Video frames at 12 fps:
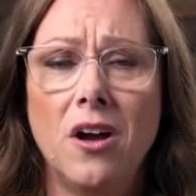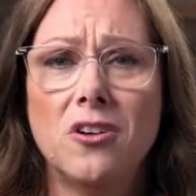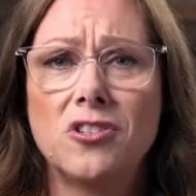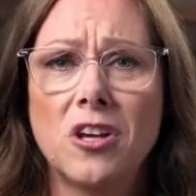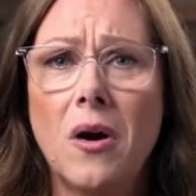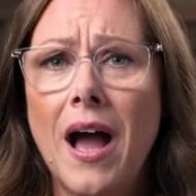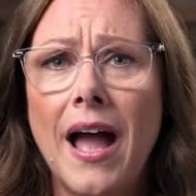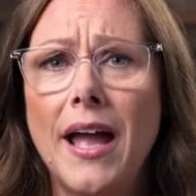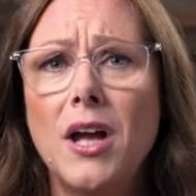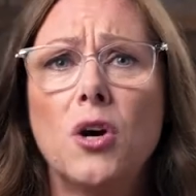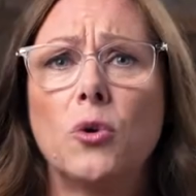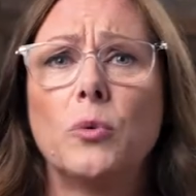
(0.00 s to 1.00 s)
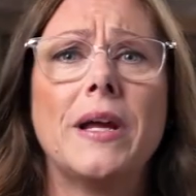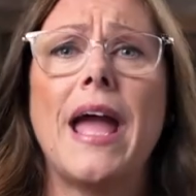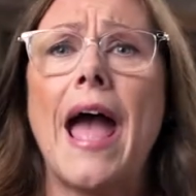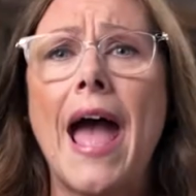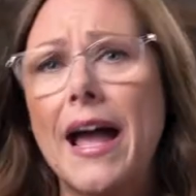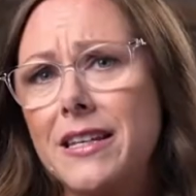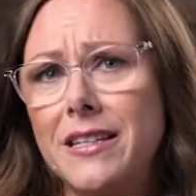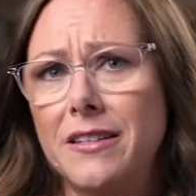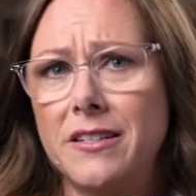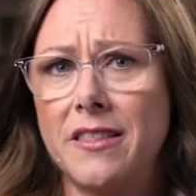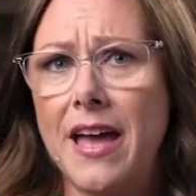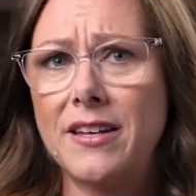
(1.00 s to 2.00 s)
so I react
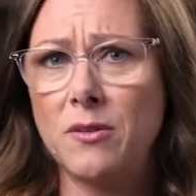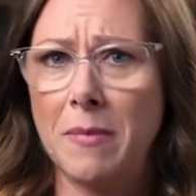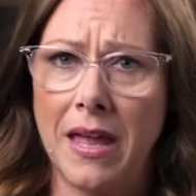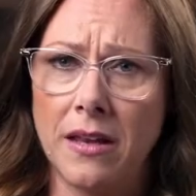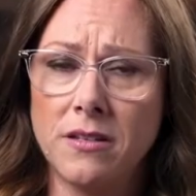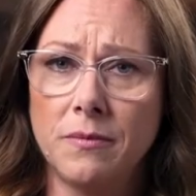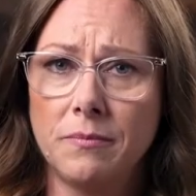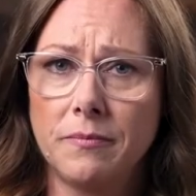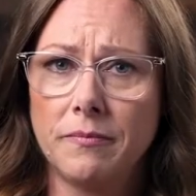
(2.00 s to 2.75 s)
to that demand.